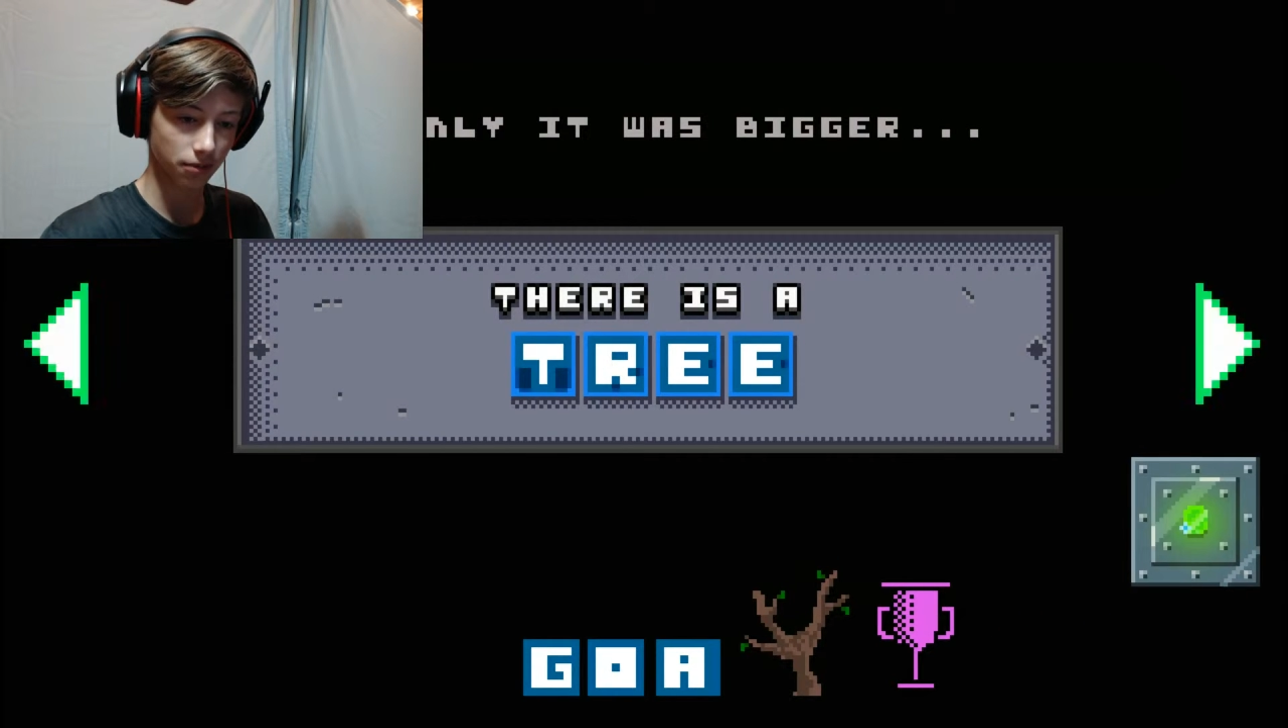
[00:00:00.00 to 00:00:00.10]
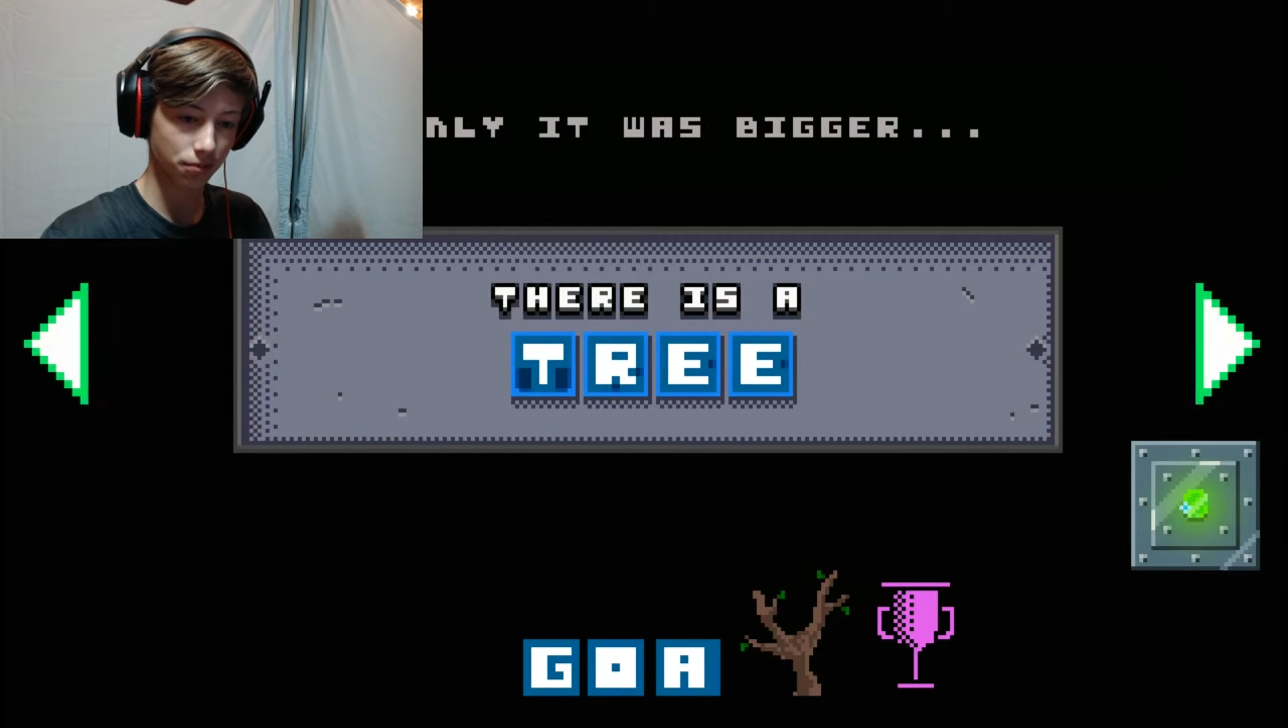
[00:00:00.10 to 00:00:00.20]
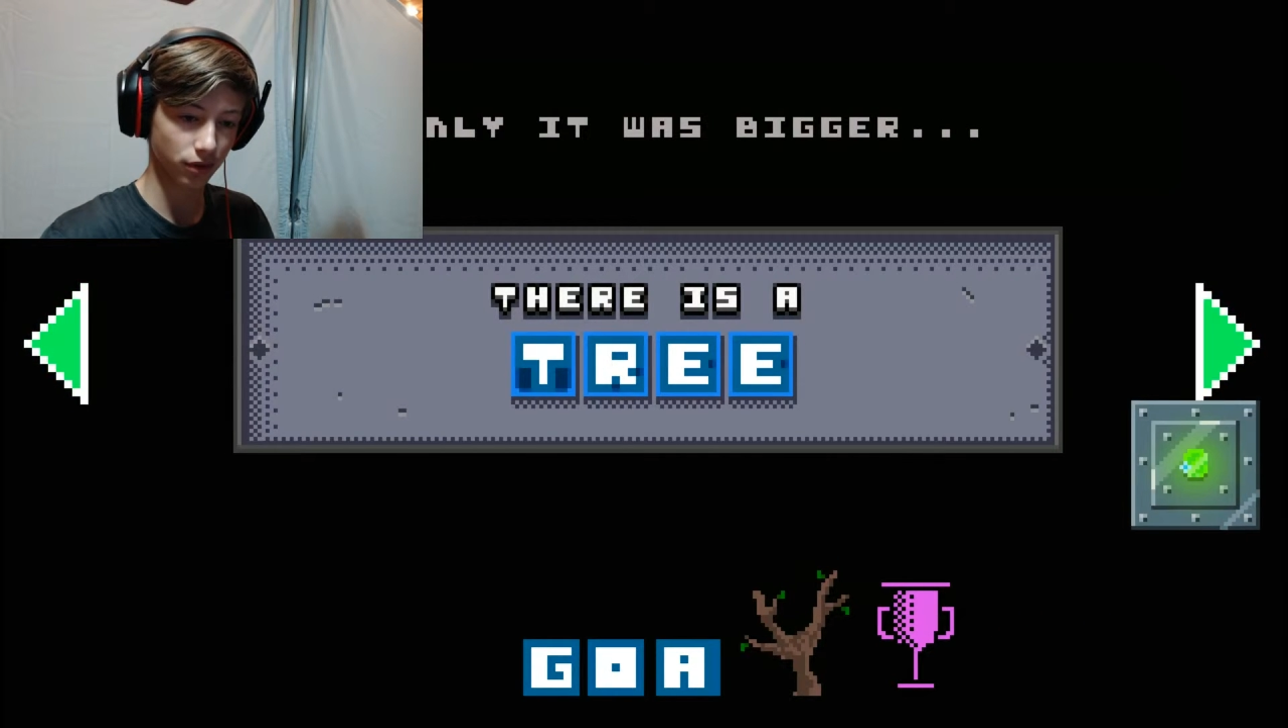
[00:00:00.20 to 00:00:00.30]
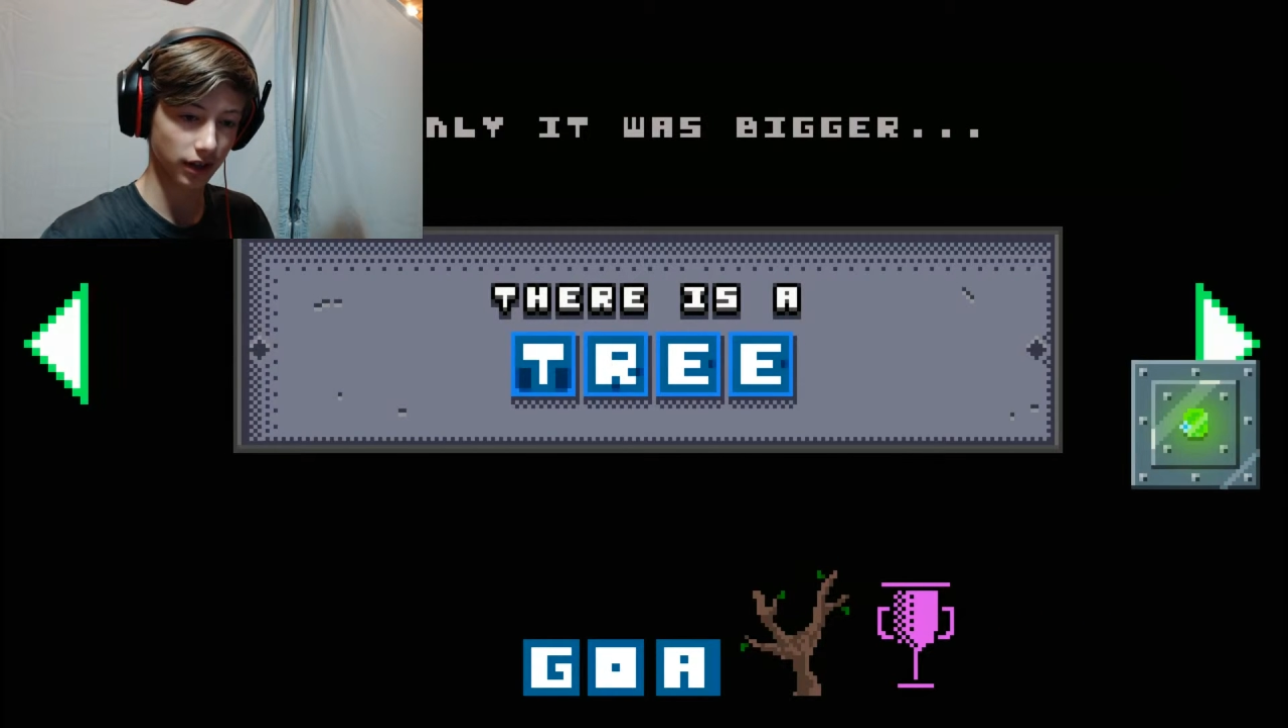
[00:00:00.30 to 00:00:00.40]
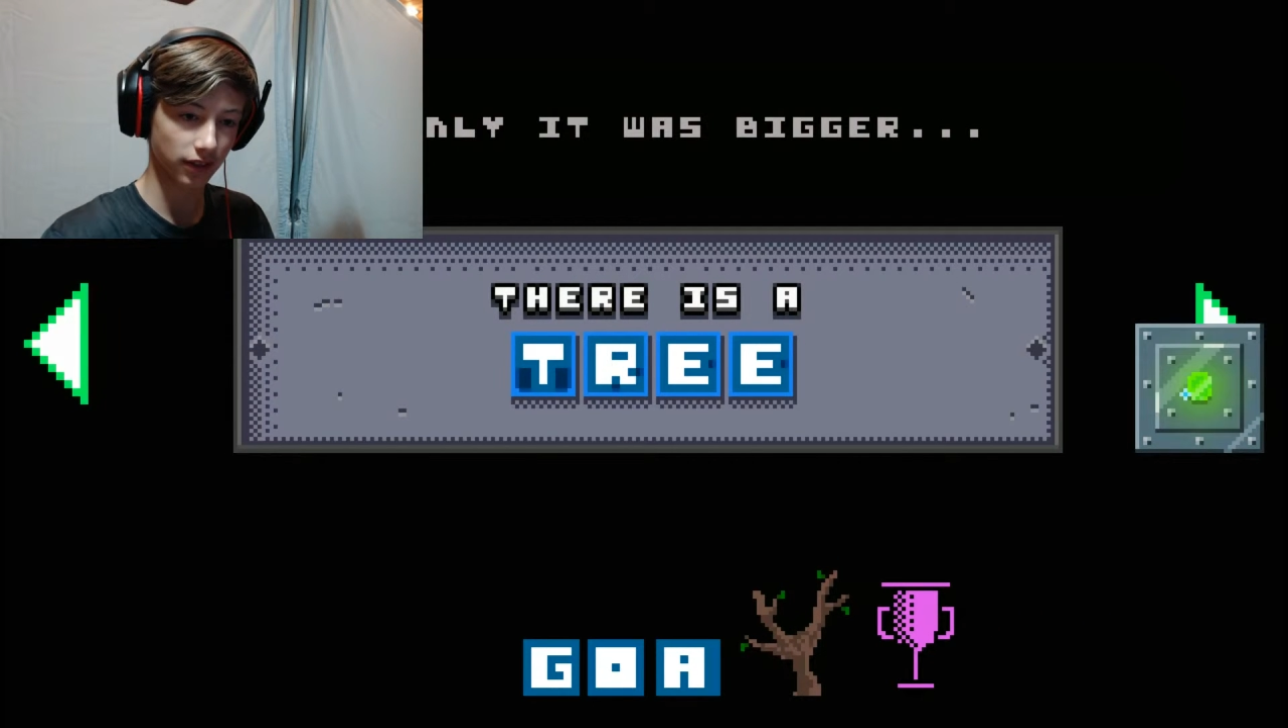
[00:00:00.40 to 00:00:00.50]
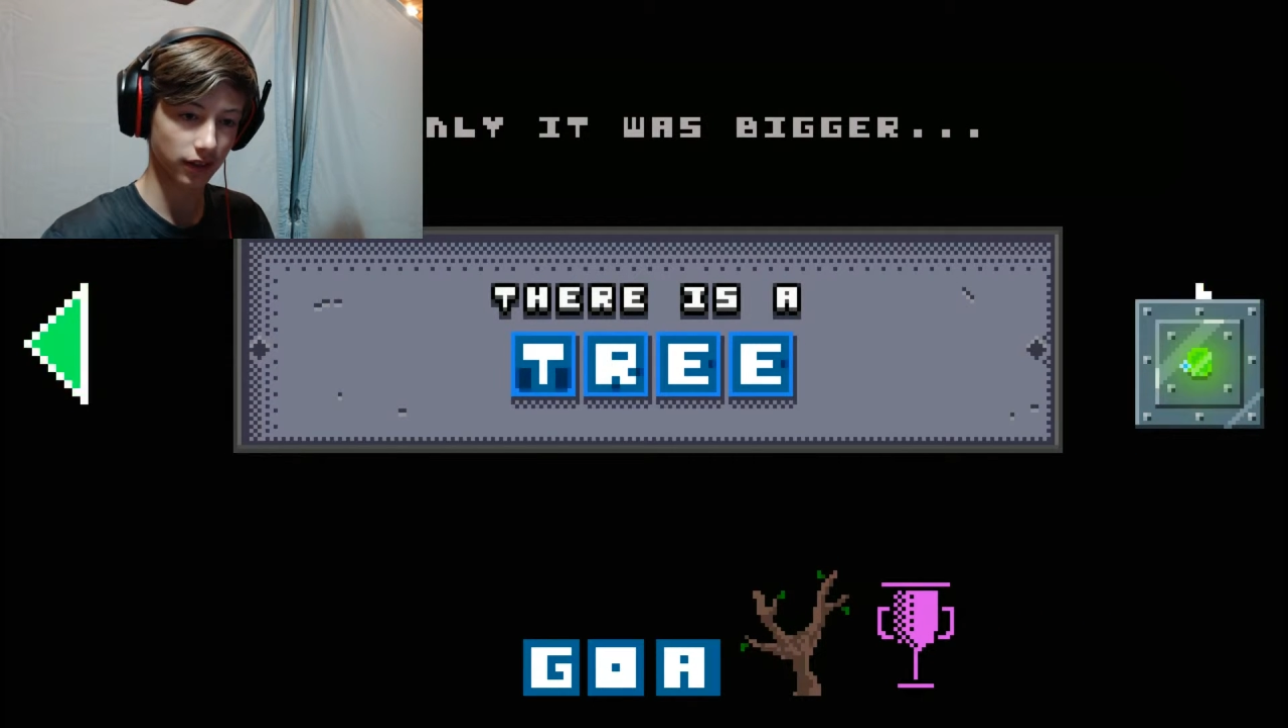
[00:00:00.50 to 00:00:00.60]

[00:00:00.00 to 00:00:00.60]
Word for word: bring bigger.